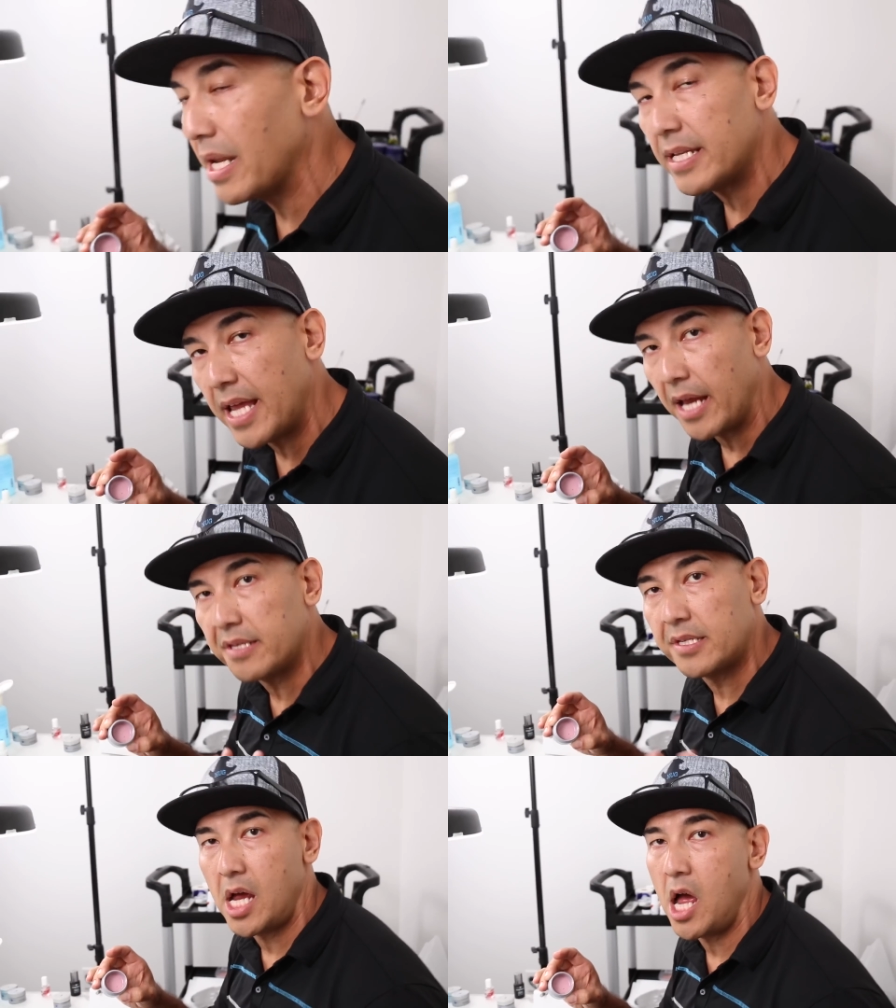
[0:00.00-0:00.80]
but it
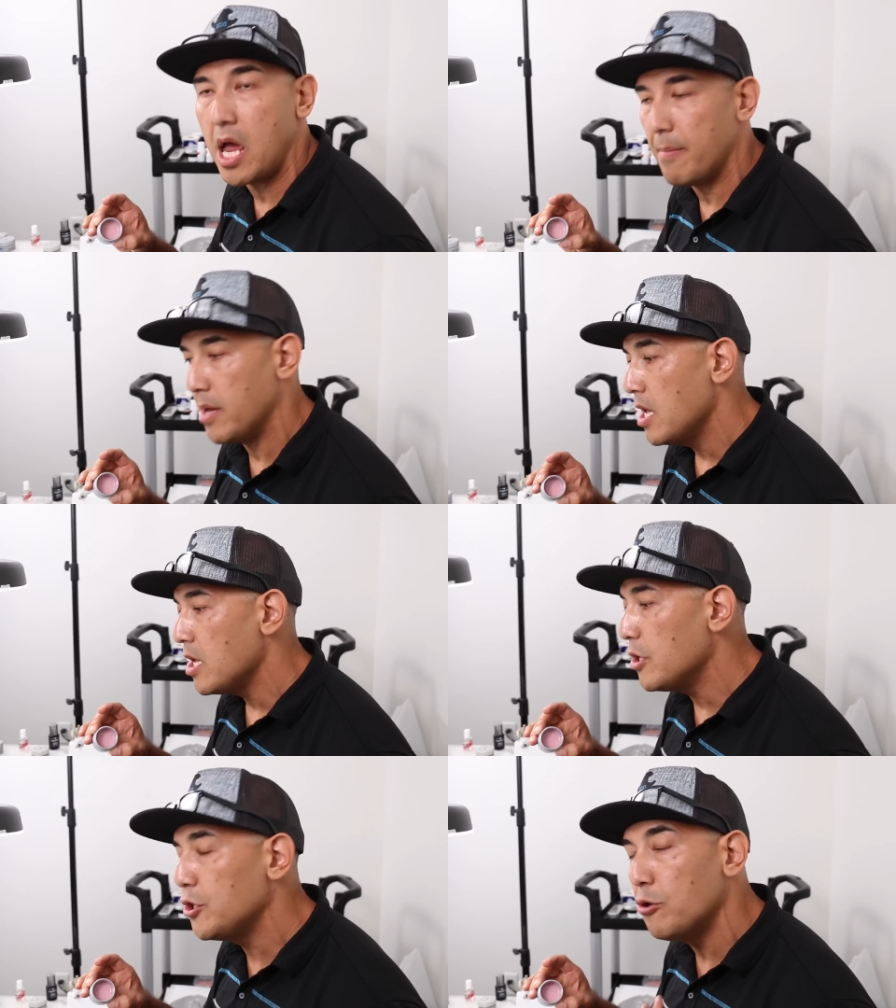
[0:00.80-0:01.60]
takes time.
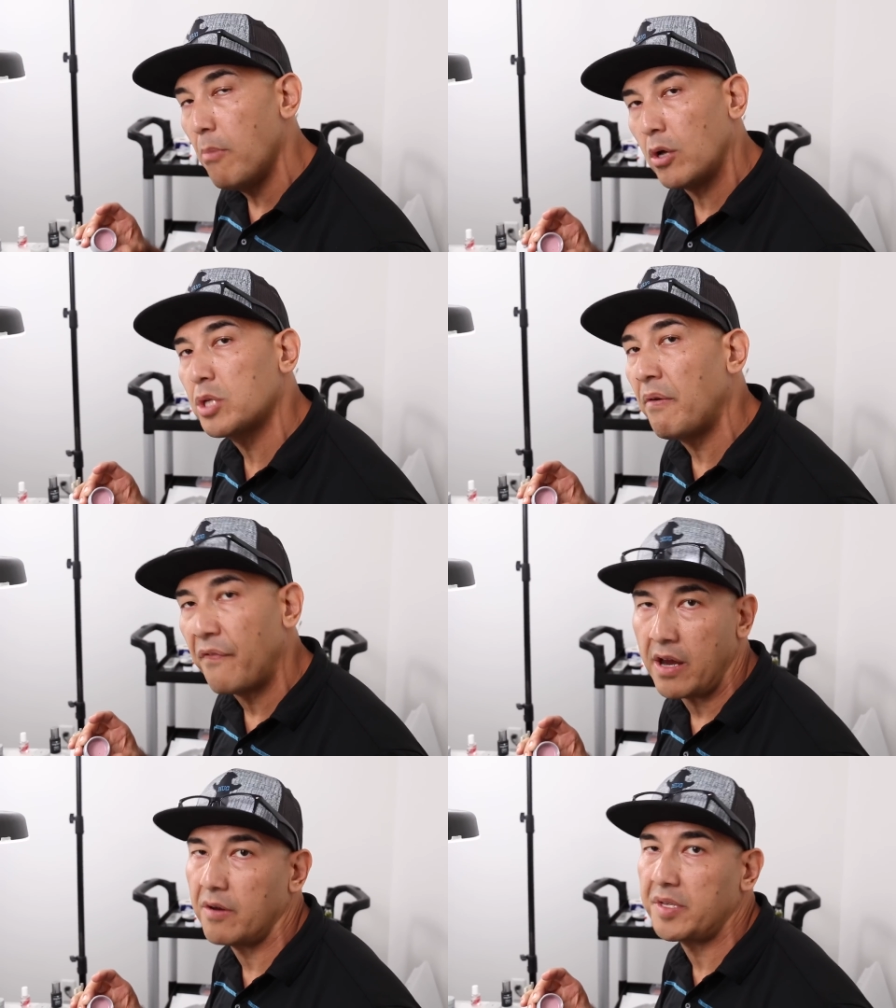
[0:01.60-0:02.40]
You could do multiple
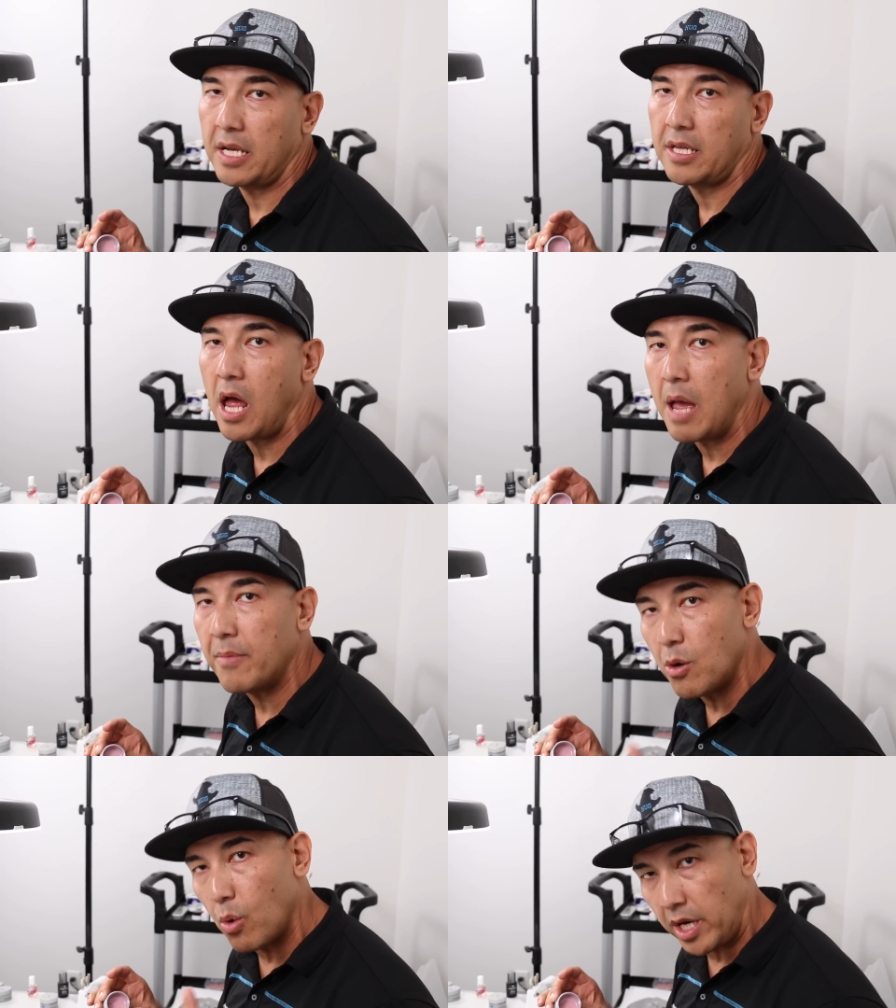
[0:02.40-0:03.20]
fingers at a time
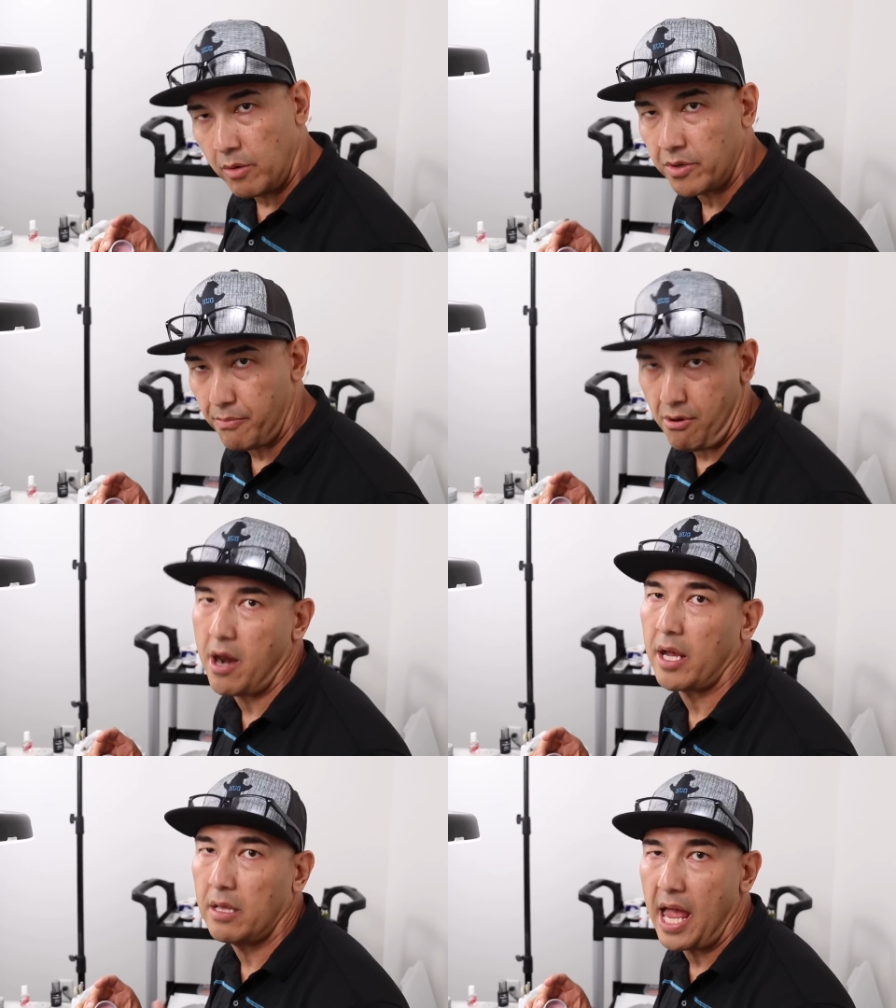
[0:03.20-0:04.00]
when you're working with a
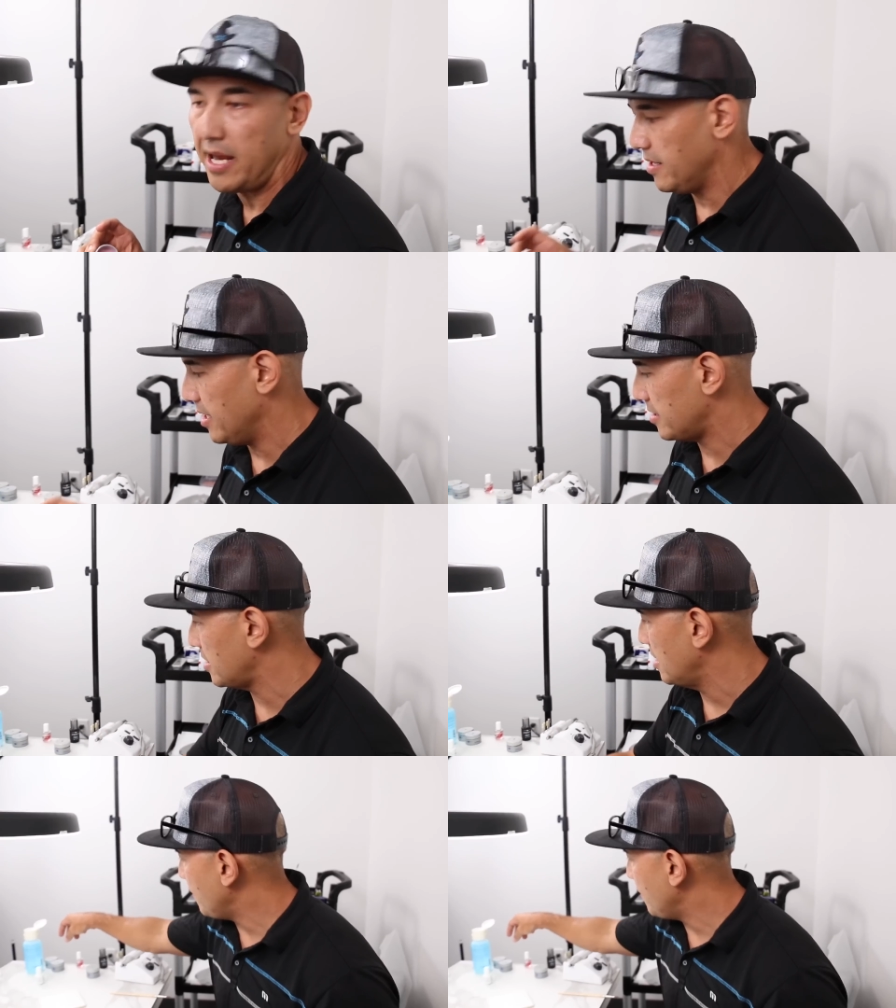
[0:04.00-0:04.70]
product like this.